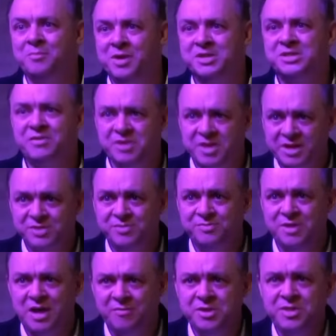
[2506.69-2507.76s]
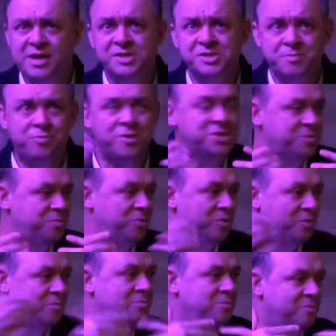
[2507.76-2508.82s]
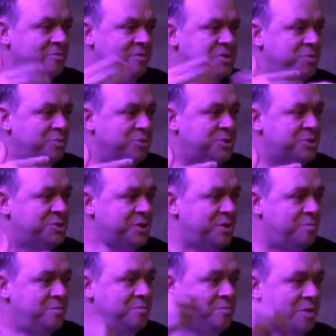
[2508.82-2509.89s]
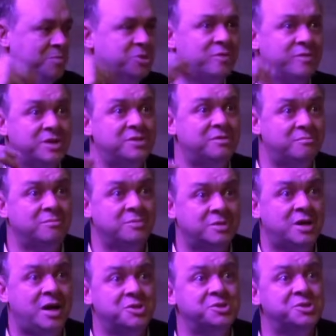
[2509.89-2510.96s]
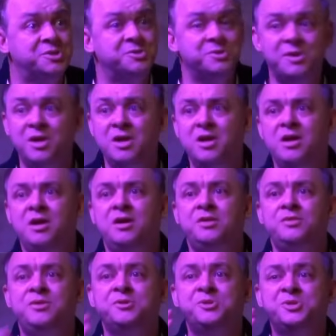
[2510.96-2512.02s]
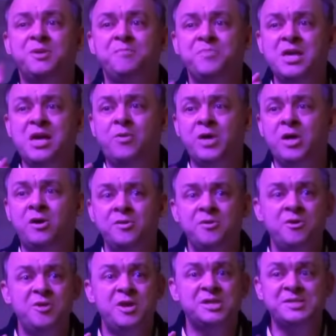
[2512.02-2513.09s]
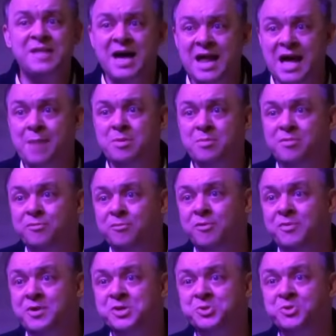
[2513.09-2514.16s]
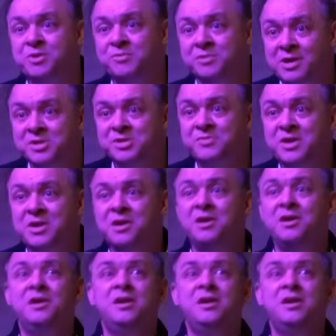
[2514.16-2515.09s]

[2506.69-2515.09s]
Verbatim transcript: because everything is, everything is in principle visible to some observing consciousness, there's something going on there that has not happened before in the history of philosophy.